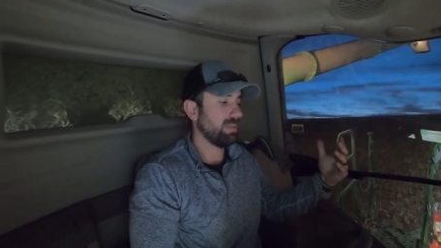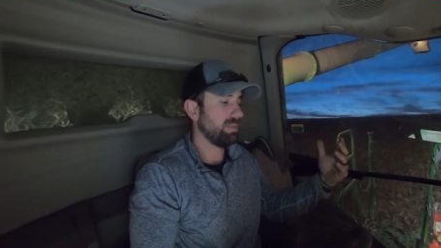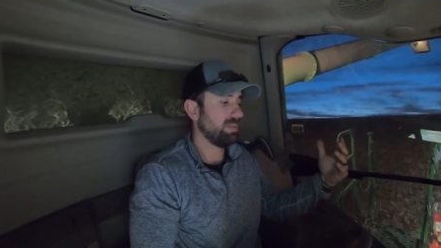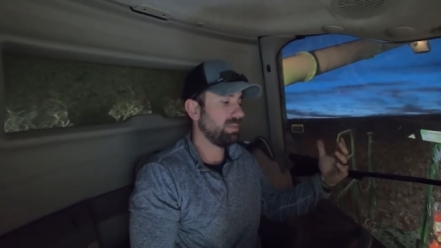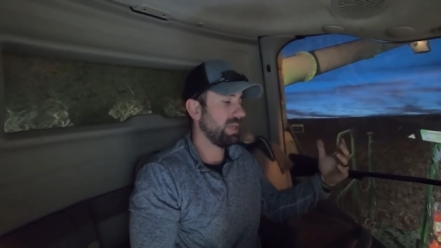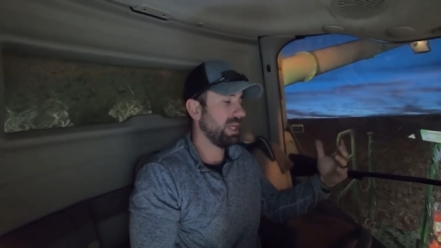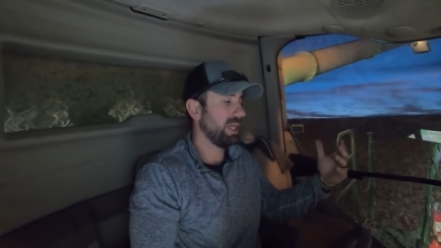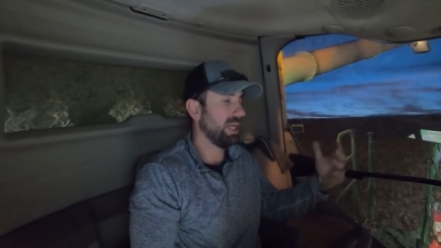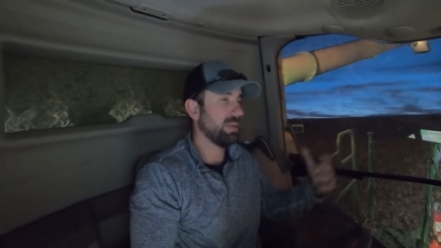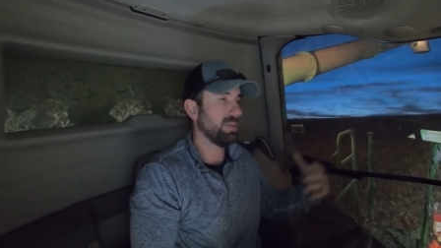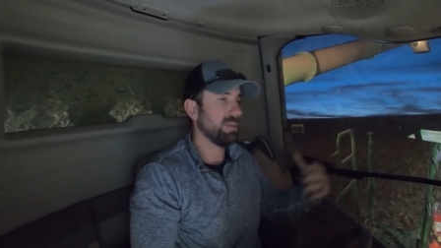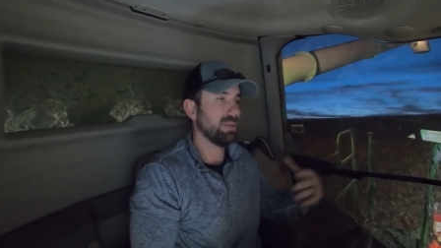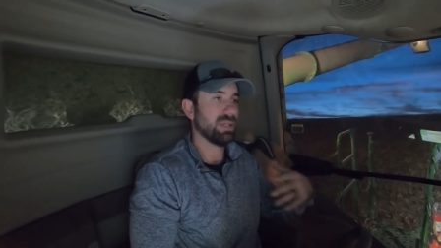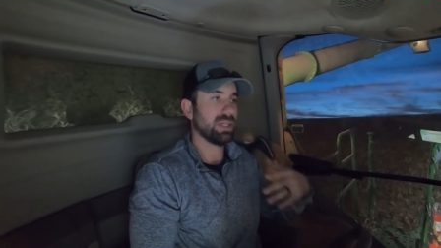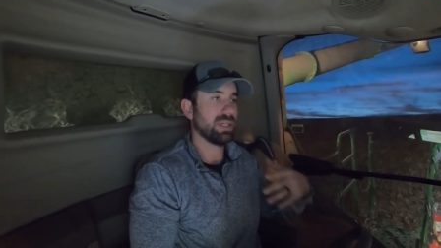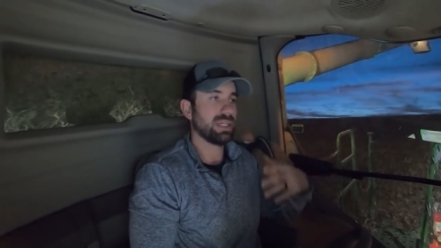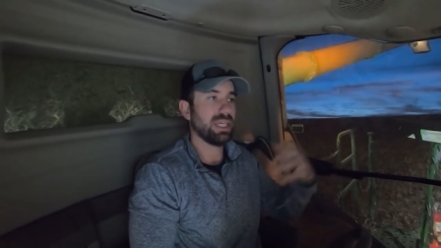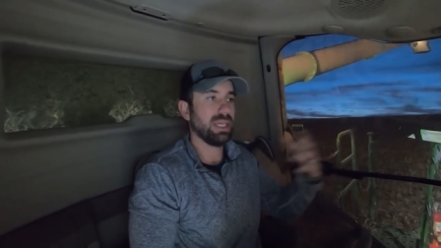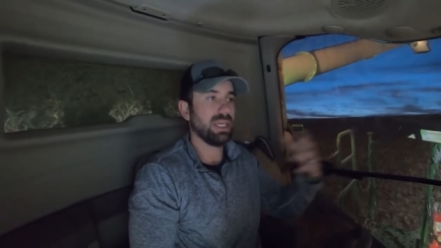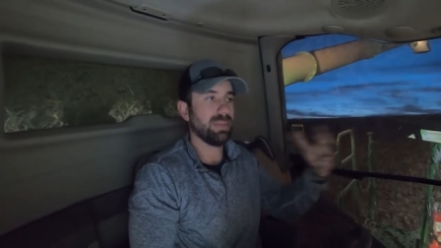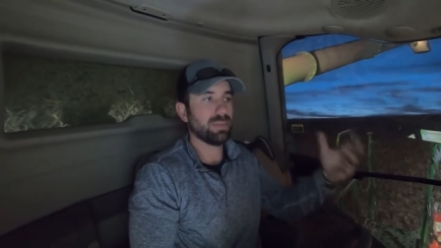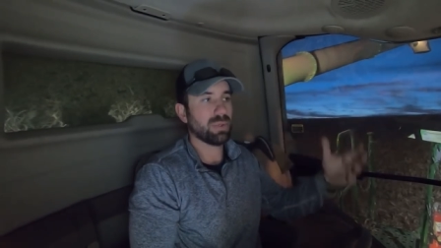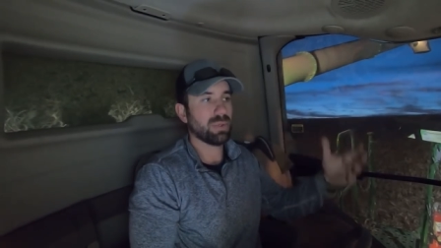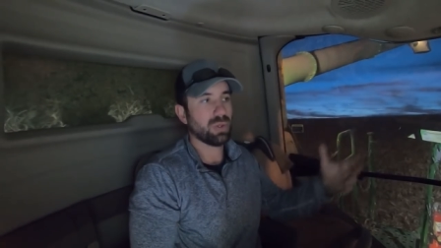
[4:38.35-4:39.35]
be able to
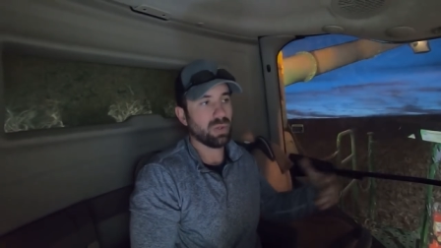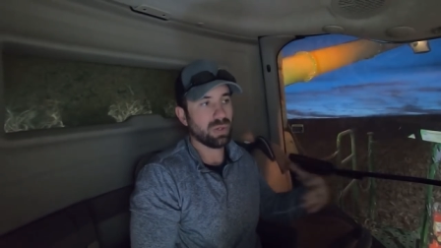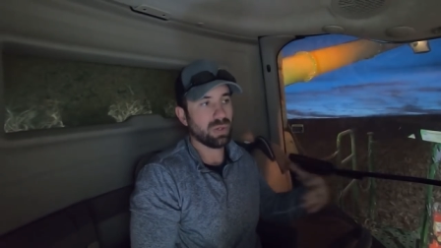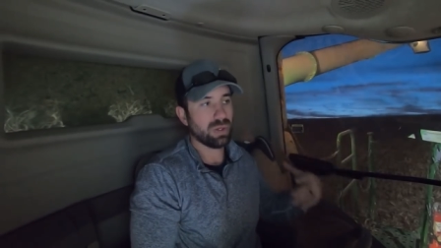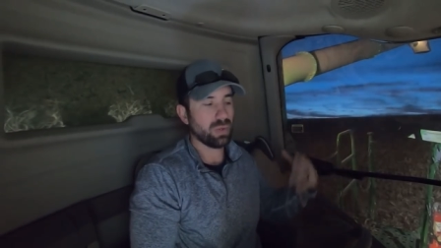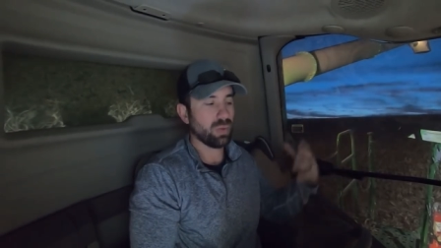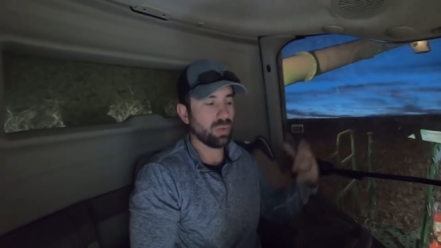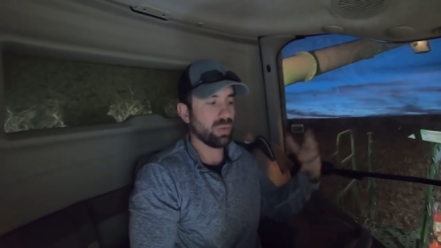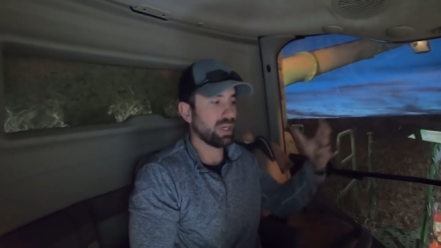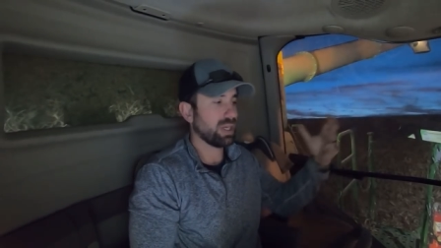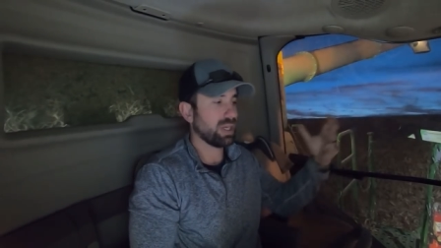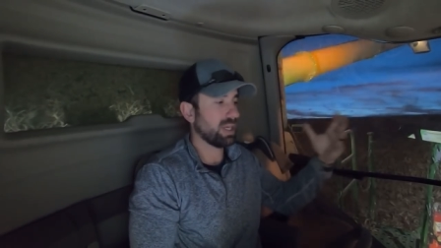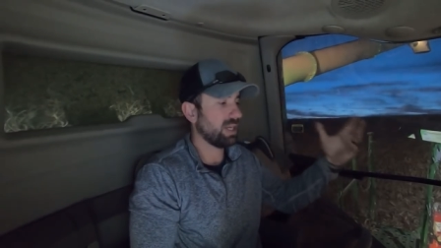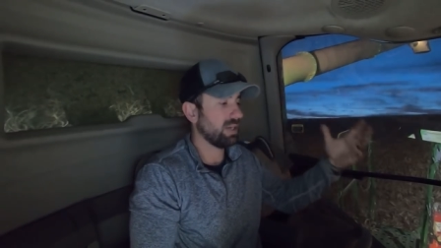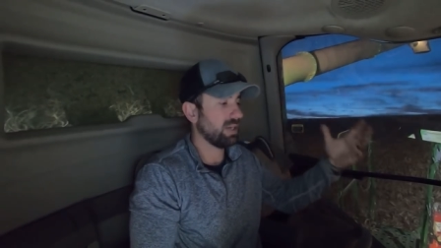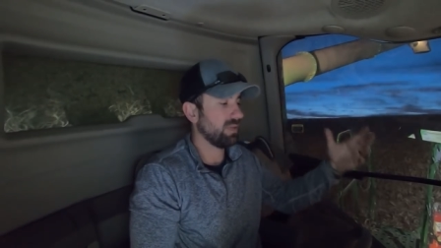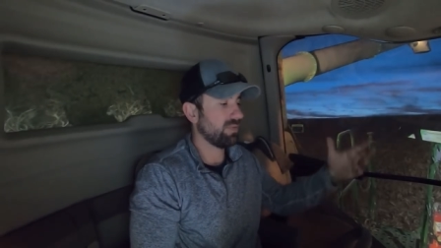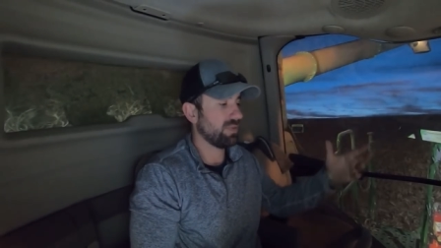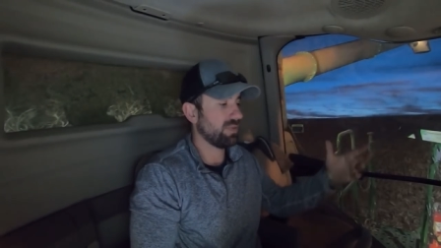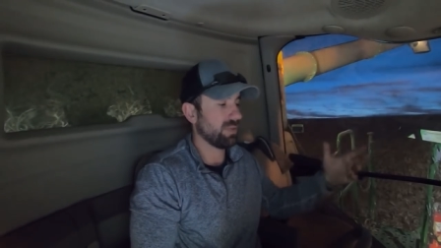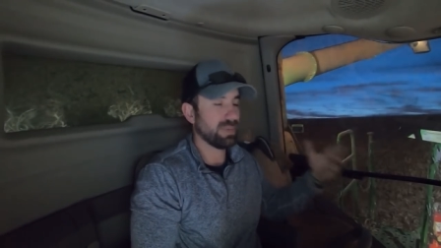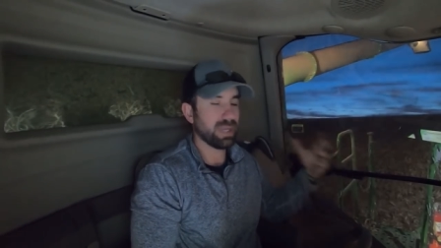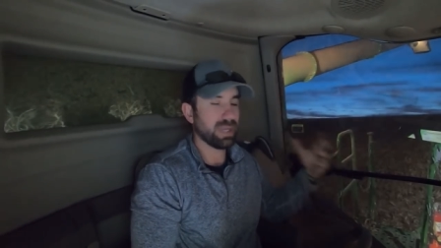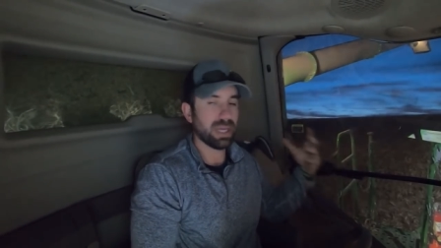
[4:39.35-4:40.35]
keep corn away
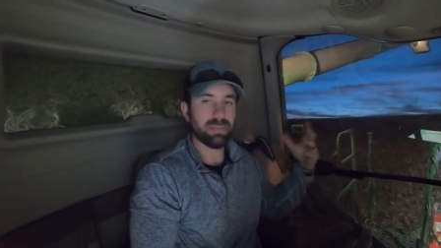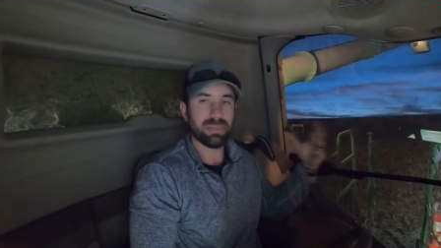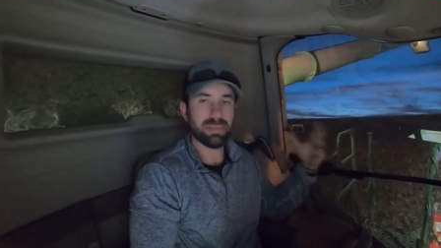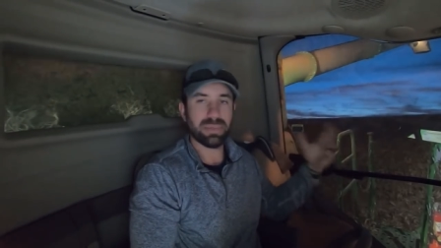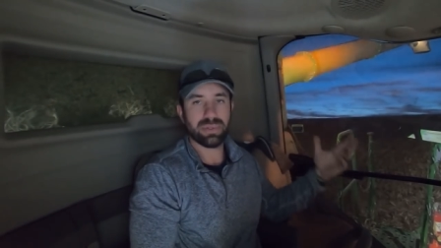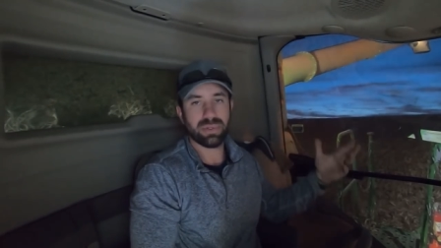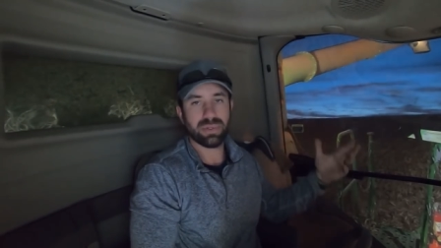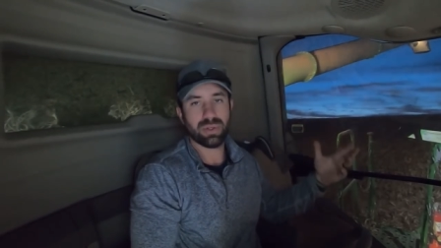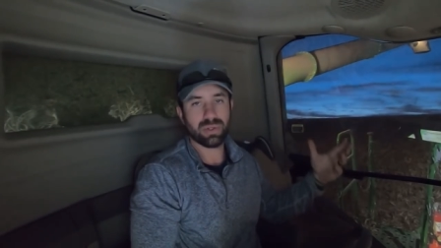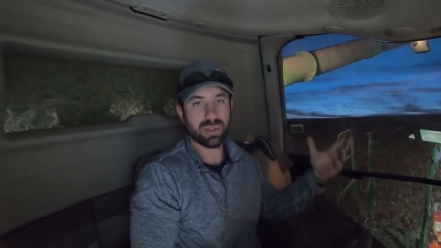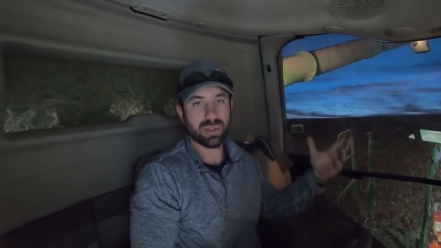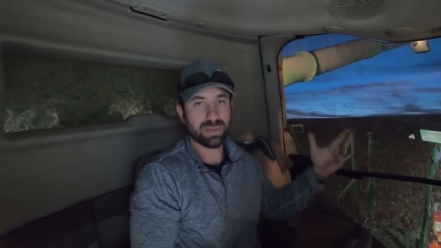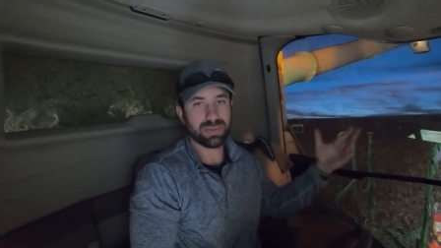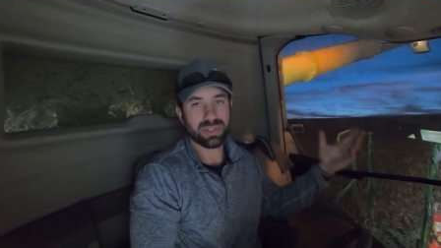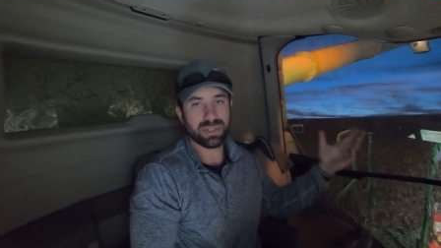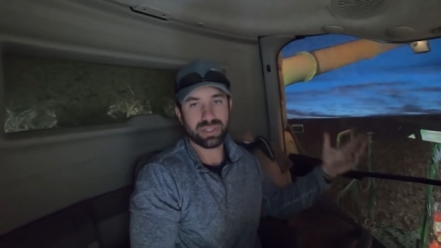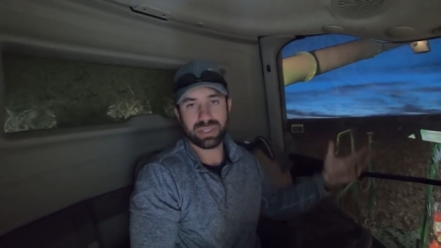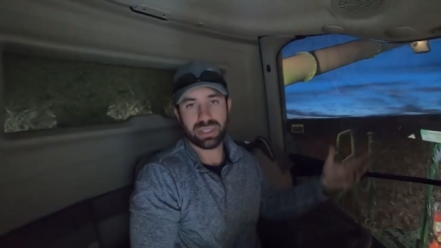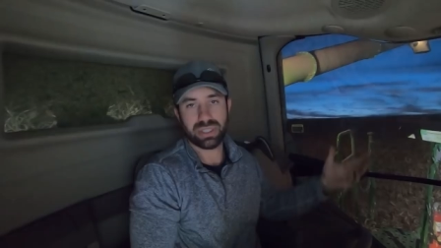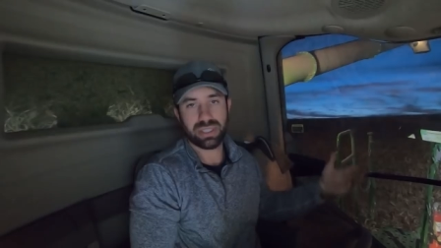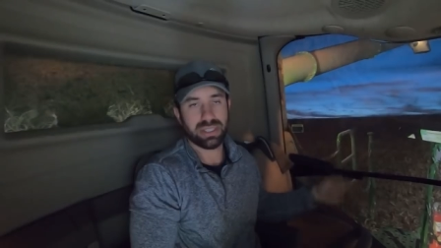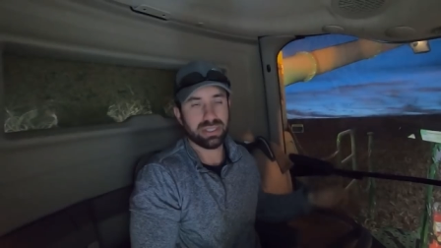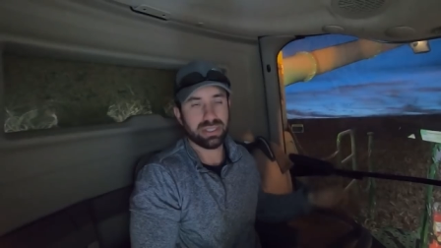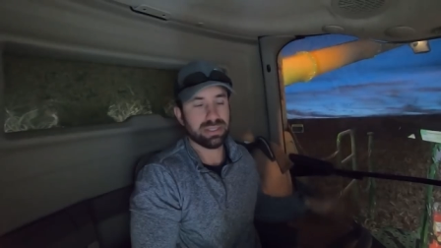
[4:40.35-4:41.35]
from those
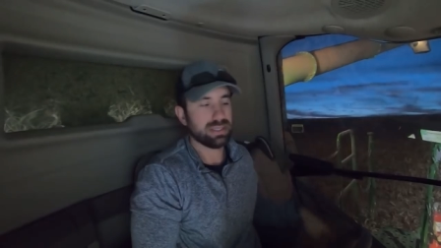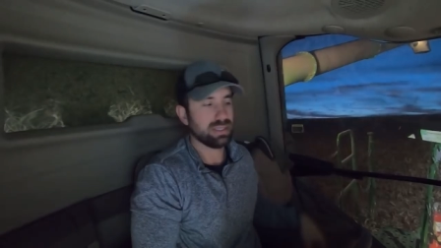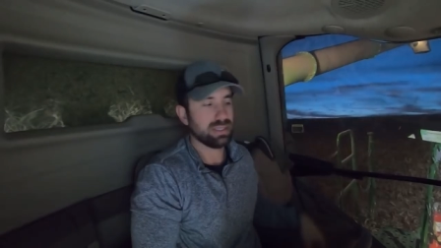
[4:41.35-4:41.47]
machines.